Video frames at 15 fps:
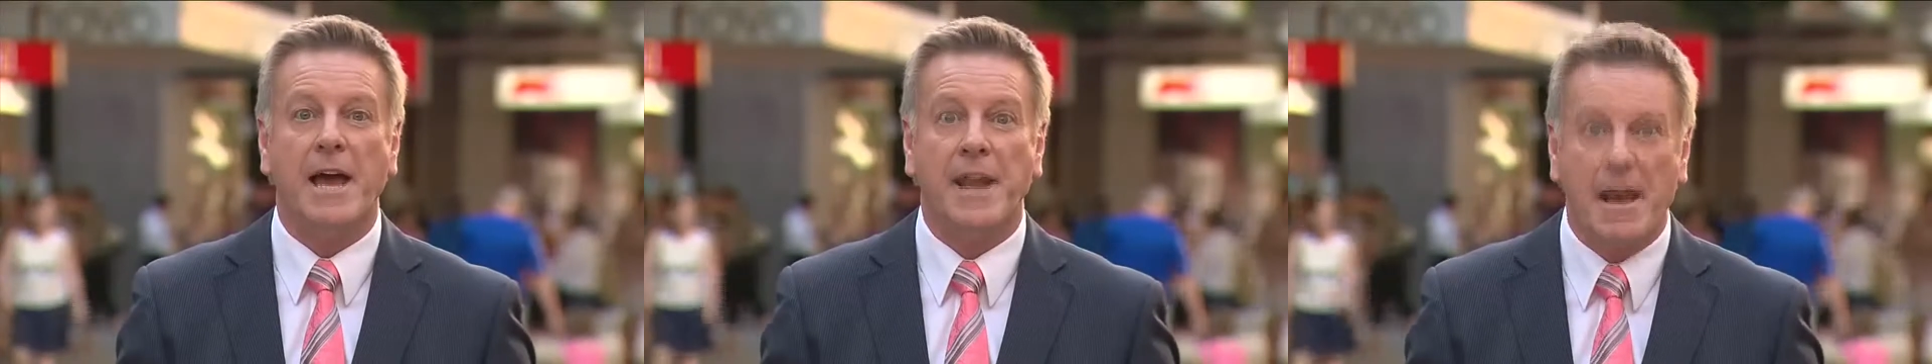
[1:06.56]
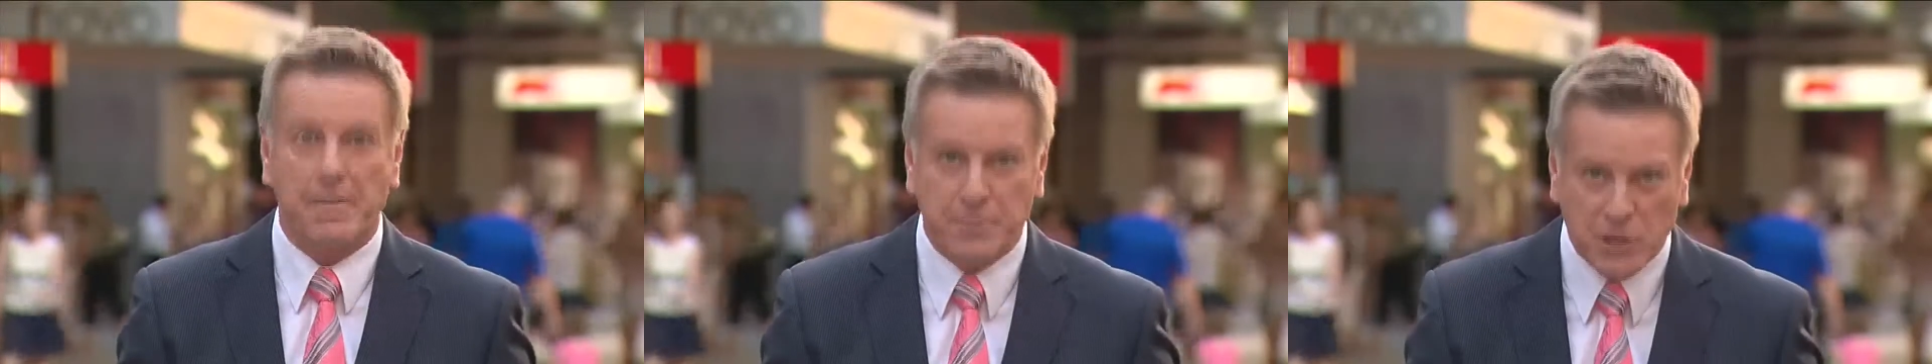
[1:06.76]
an
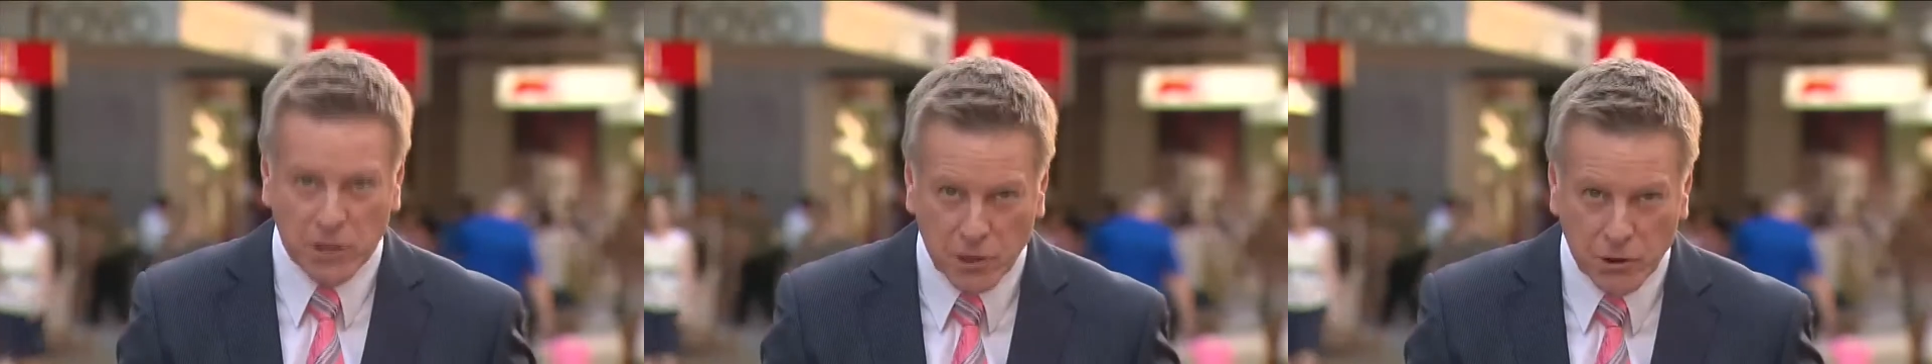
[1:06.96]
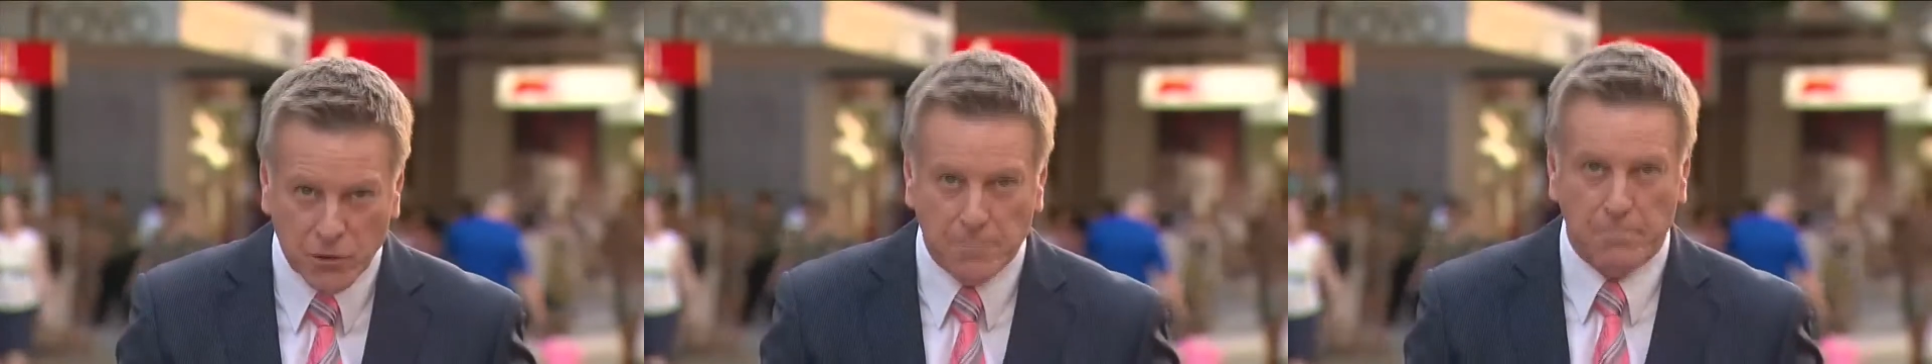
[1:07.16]

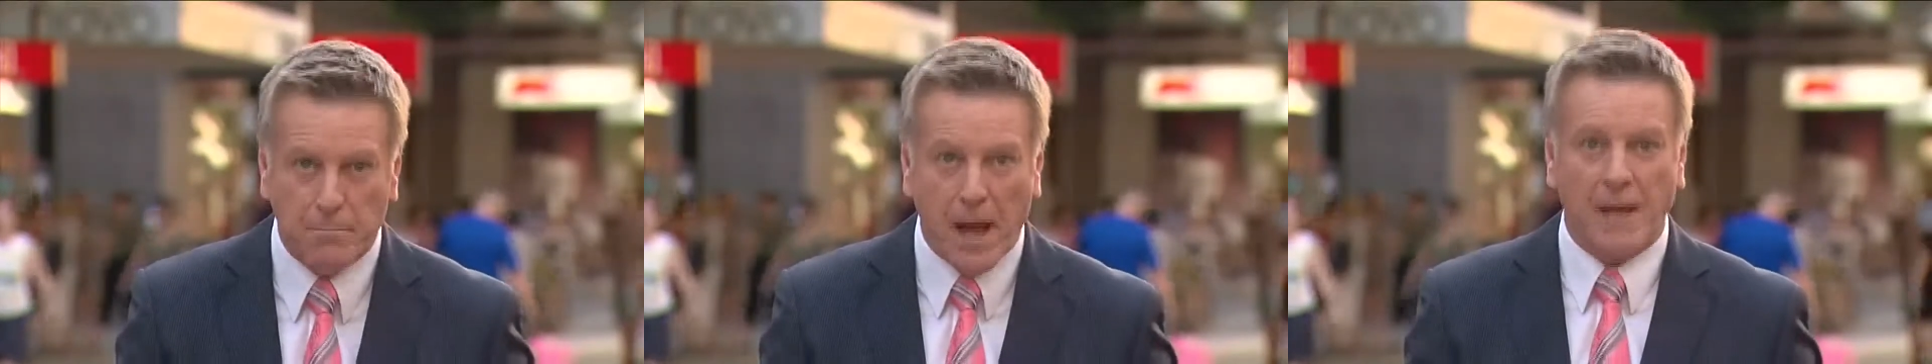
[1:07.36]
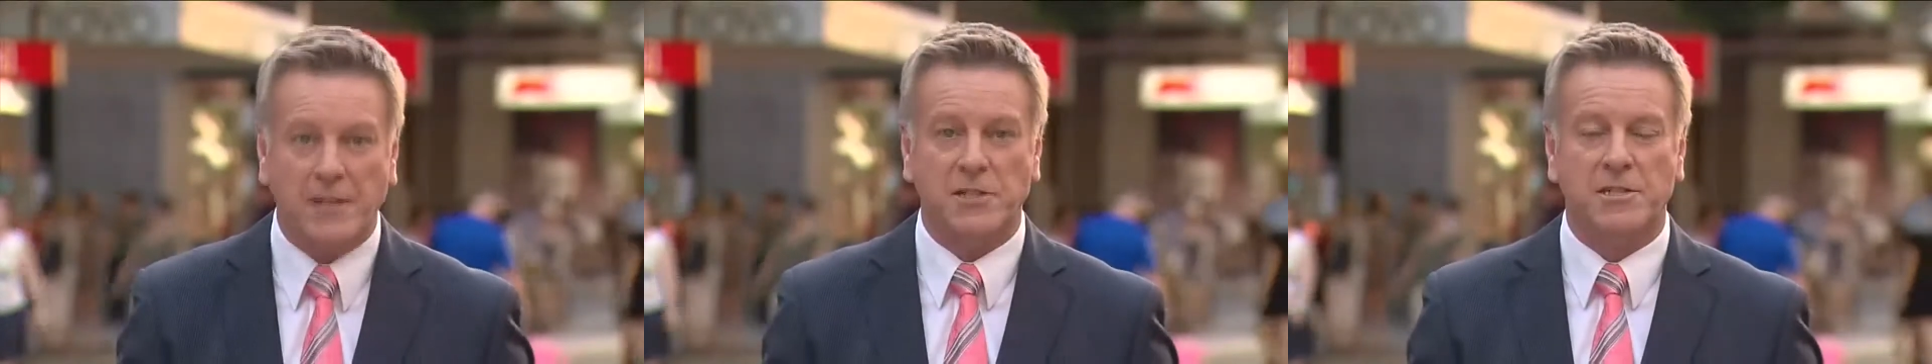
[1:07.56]
absolute
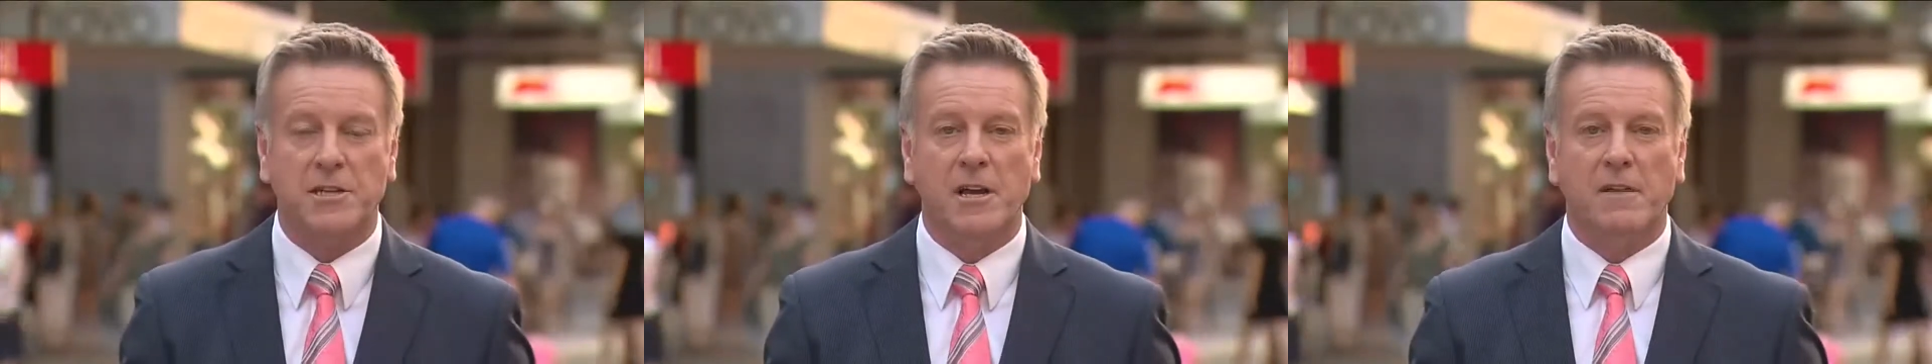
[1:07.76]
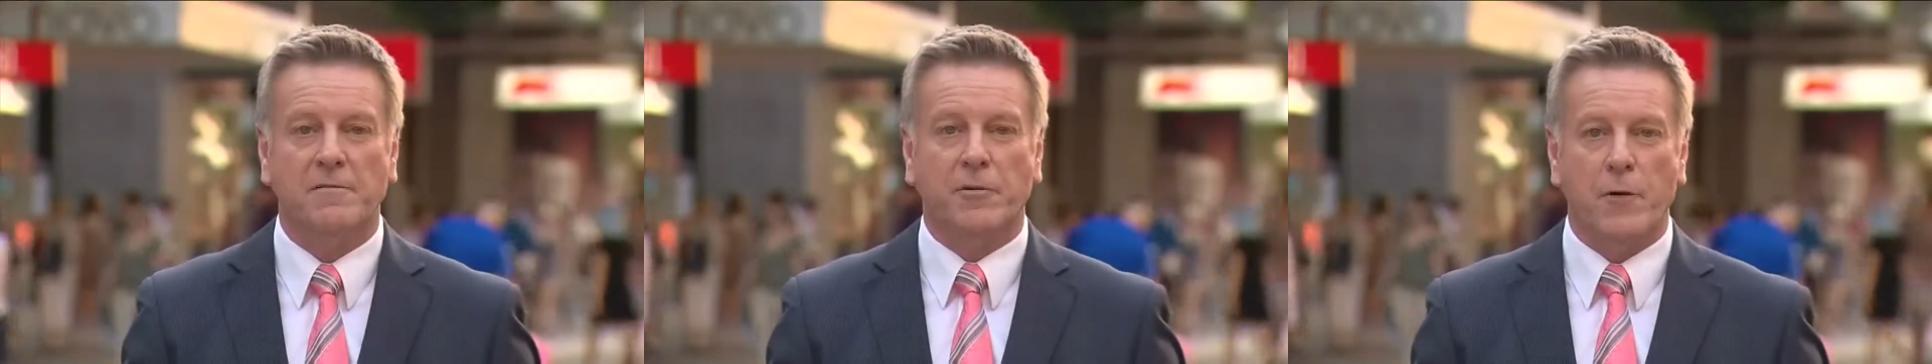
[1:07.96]
must
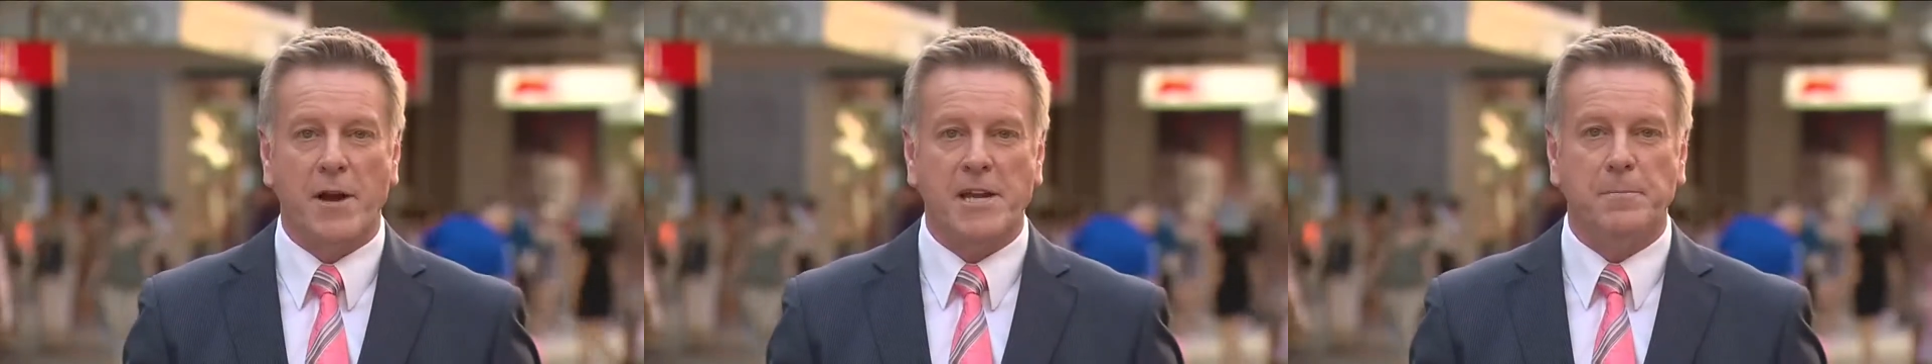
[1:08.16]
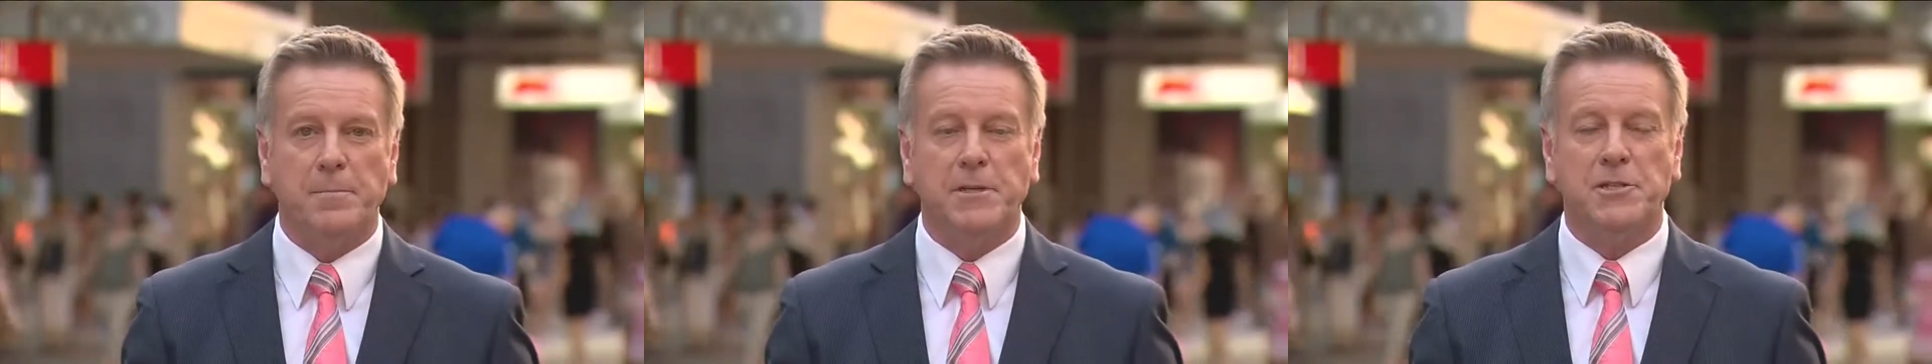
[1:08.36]
for
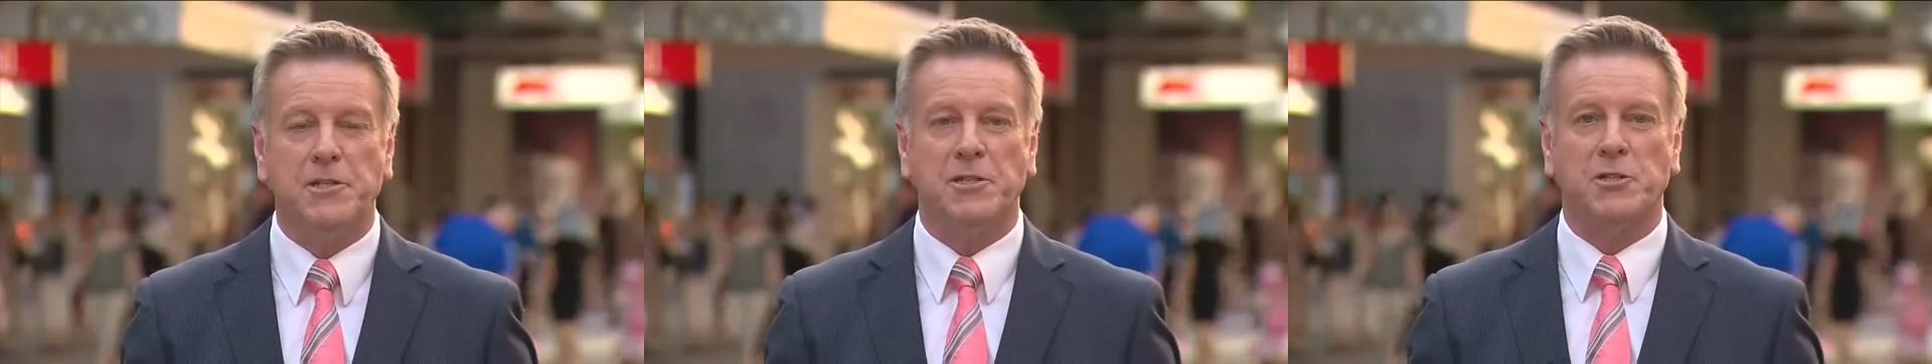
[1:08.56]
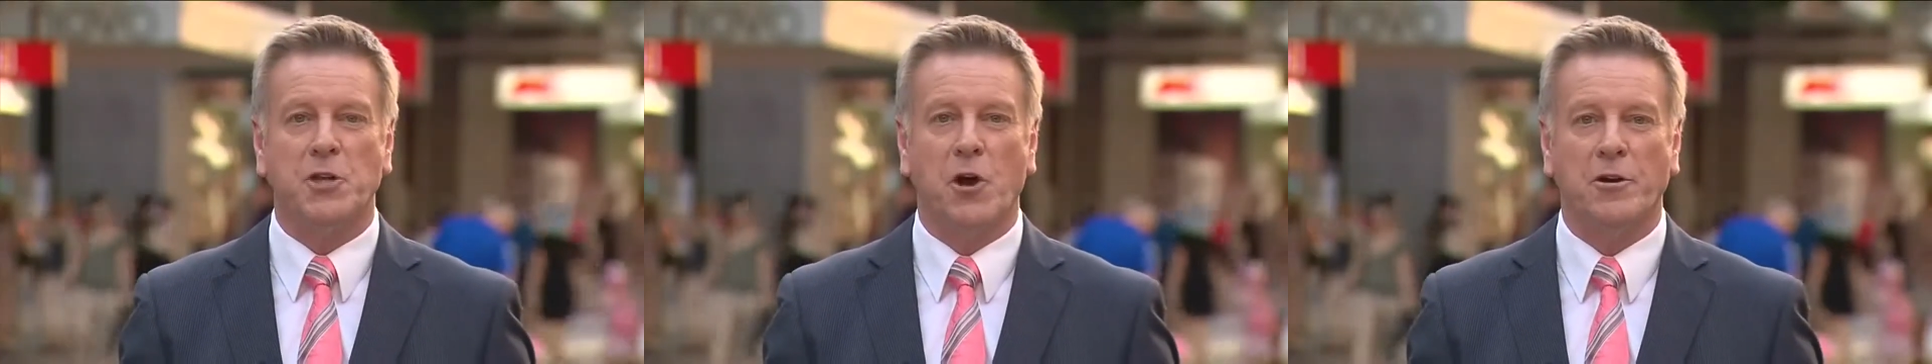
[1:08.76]
any
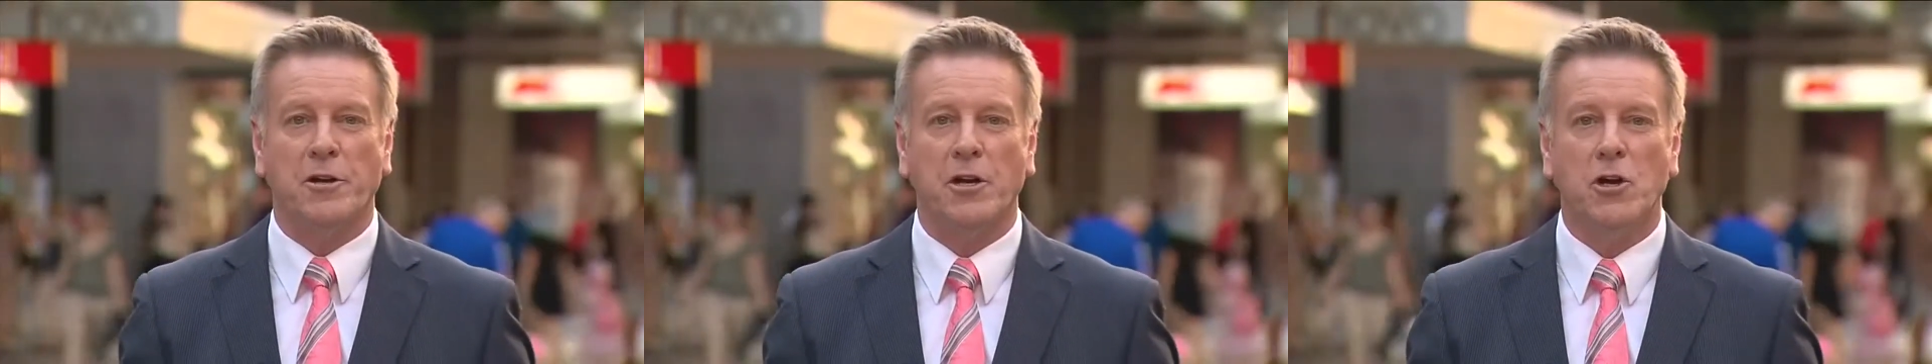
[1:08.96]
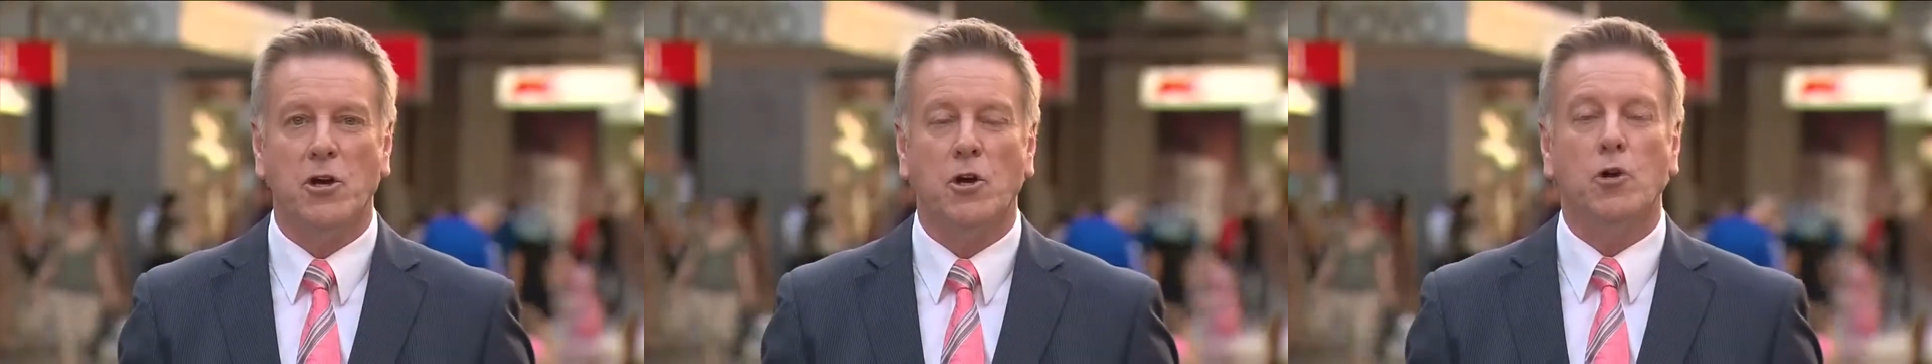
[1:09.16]
business owner